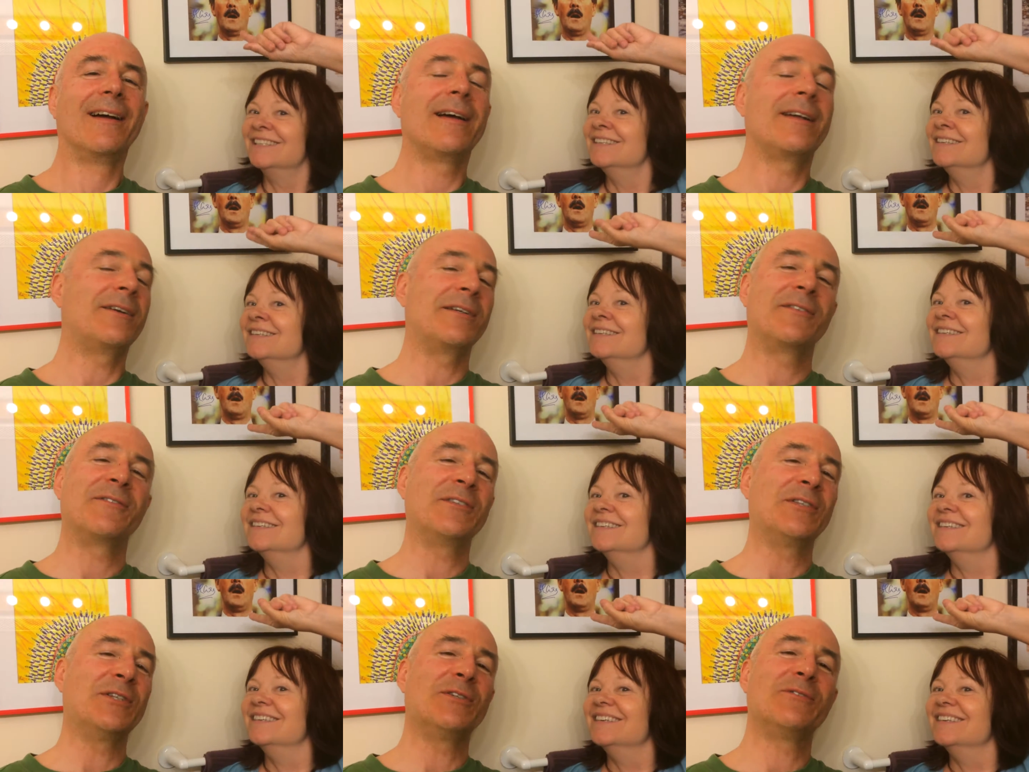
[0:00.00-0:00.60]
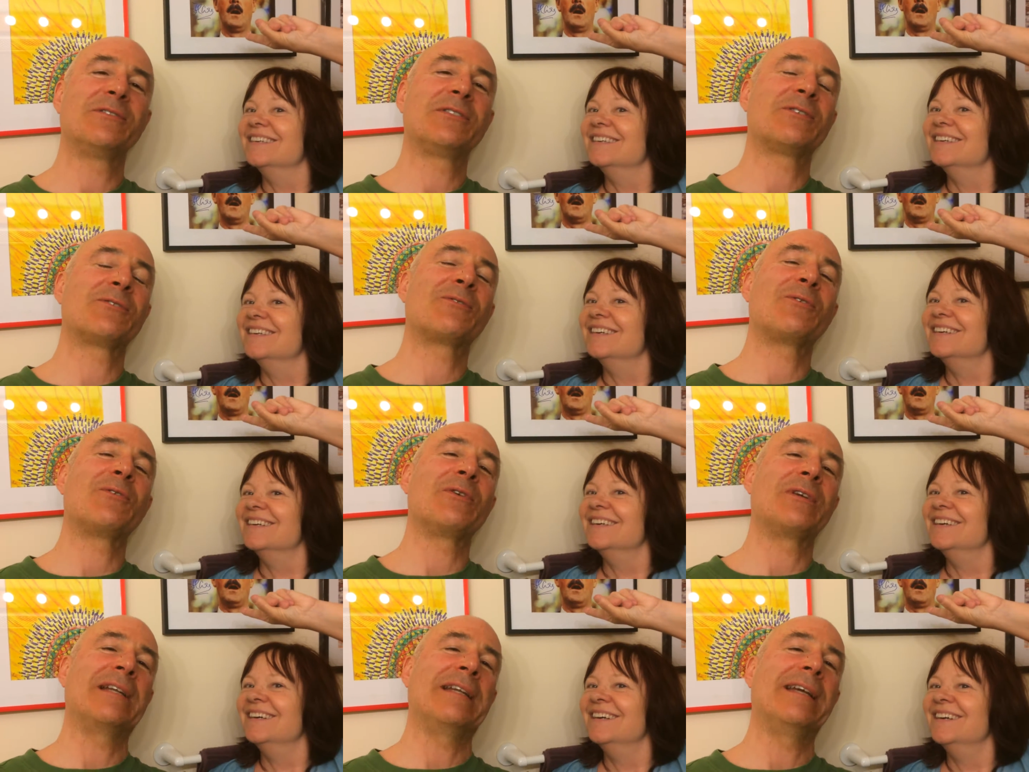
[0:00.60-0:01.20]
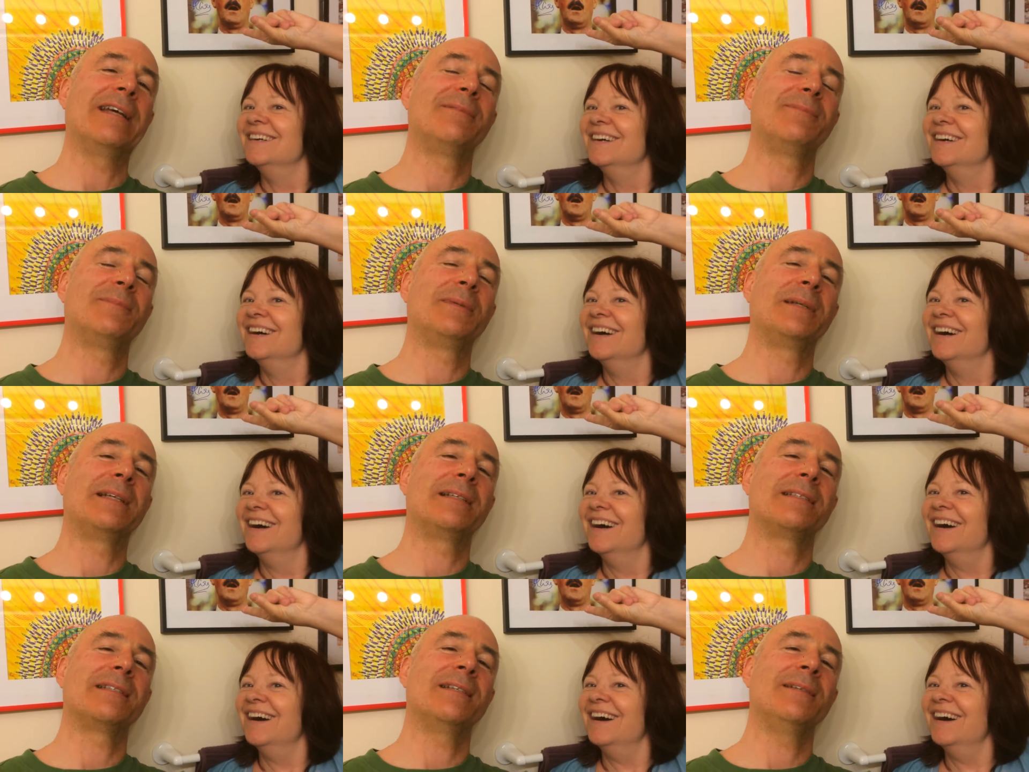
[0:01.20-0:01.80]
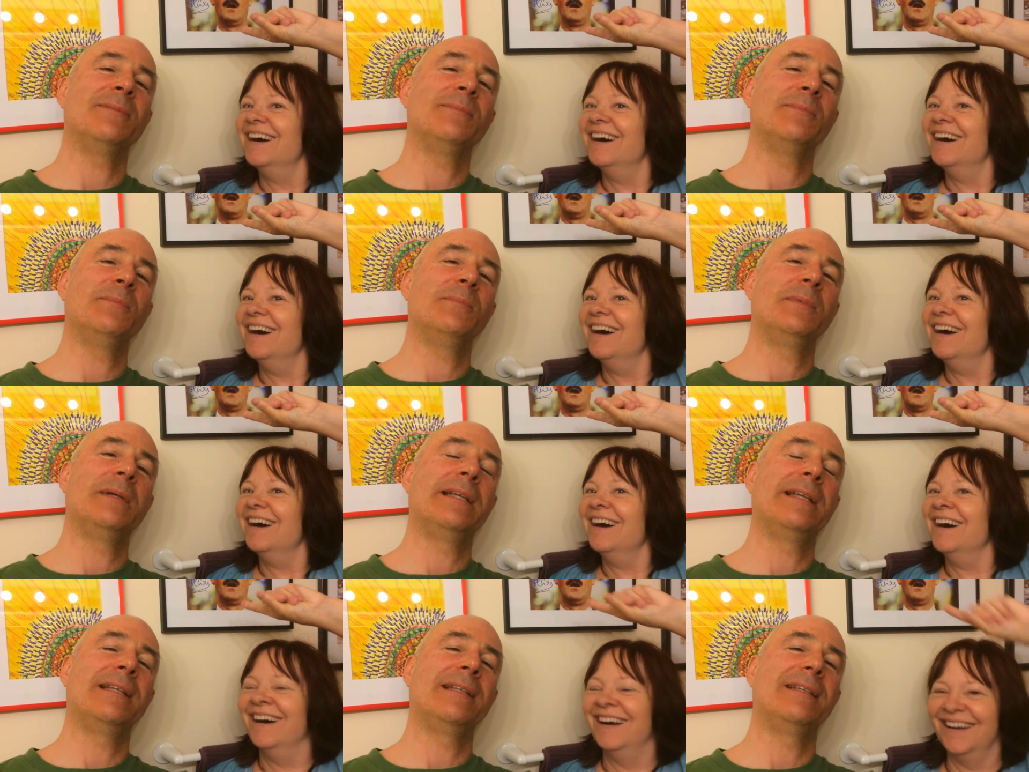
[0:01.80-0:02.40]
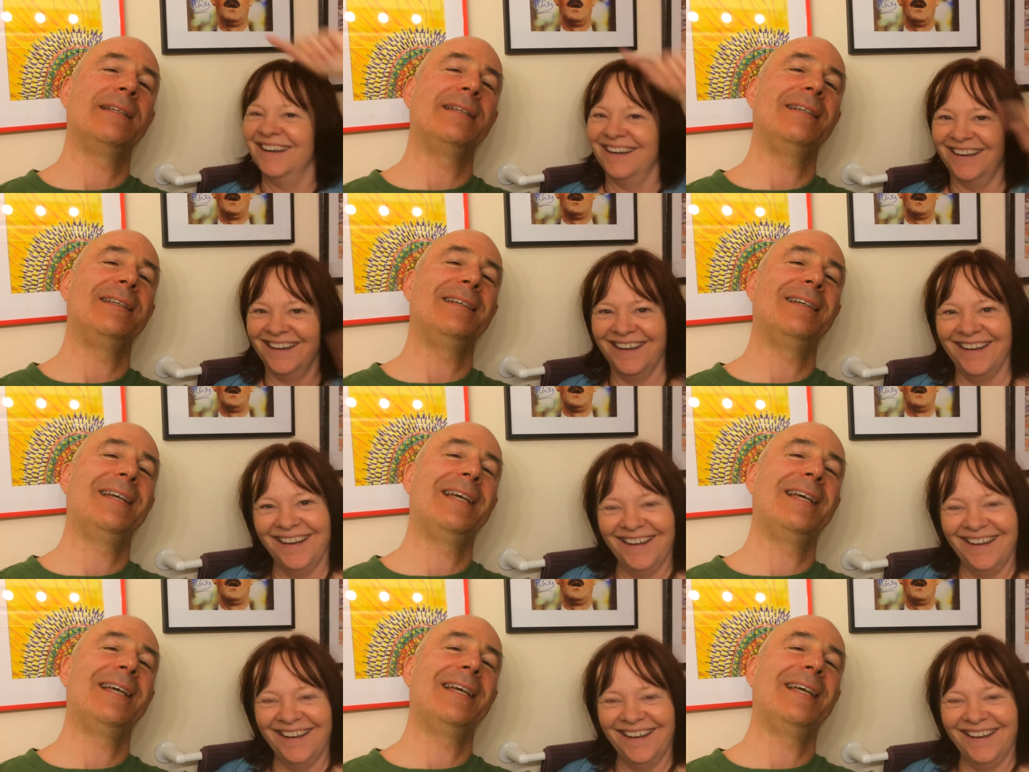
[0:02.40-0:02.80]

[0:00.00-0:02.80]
Speaker 1: I don't even know if it's recording yet because I'm hitting the,